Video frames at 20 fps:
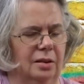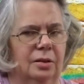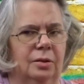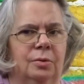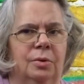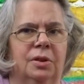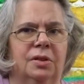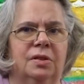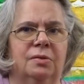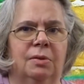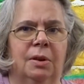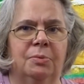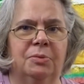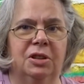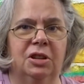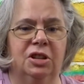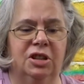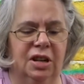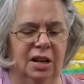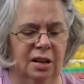Quilt Swaps
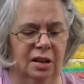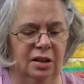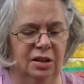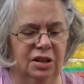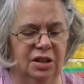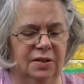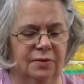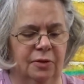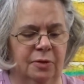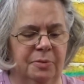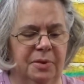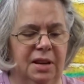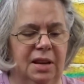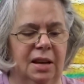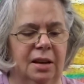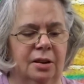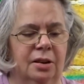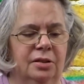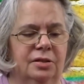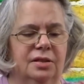and Challenges for
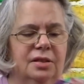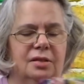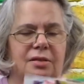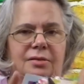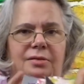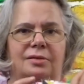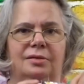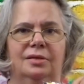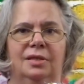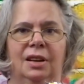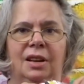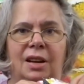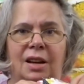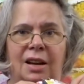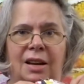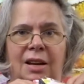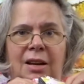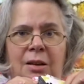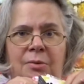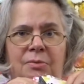Beginners, and
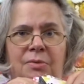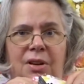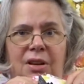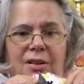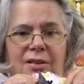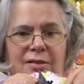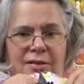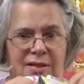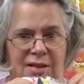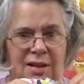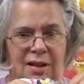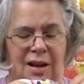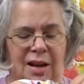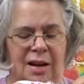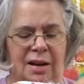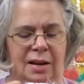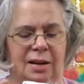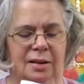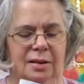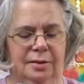I am
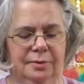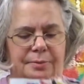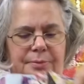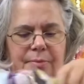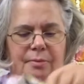delighted.